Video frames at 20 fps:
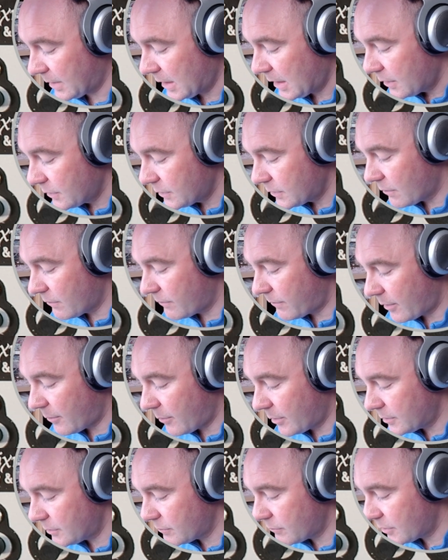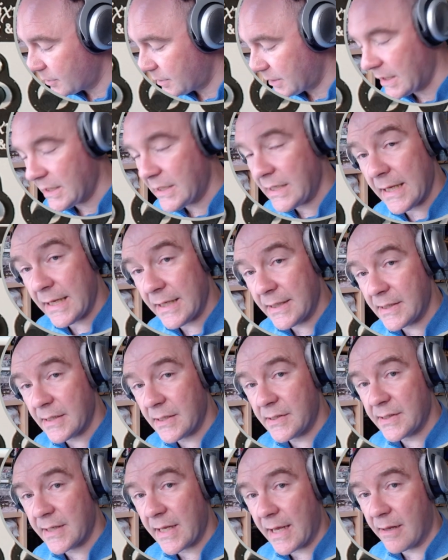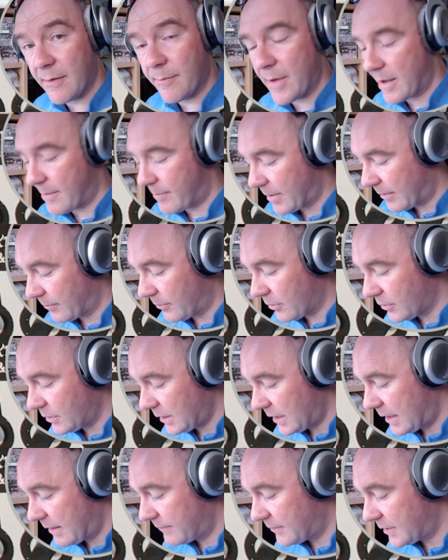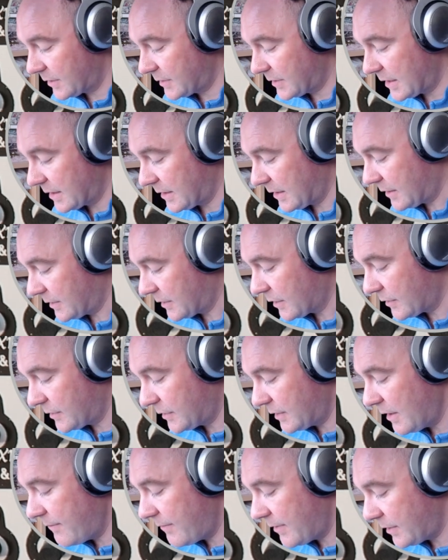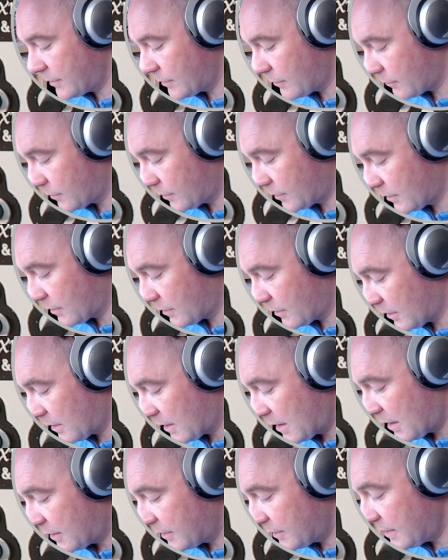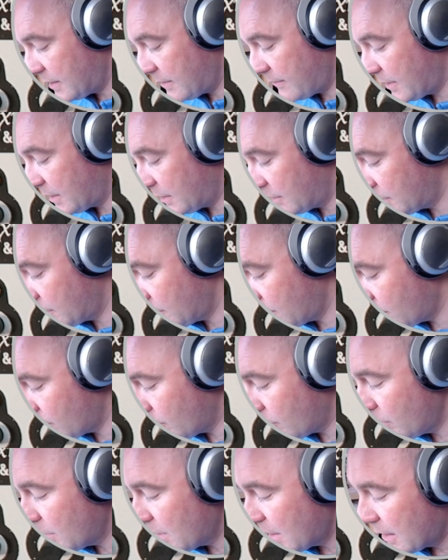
So if I want to rotate its scale map, I'm going to have to set its CV source to CV2.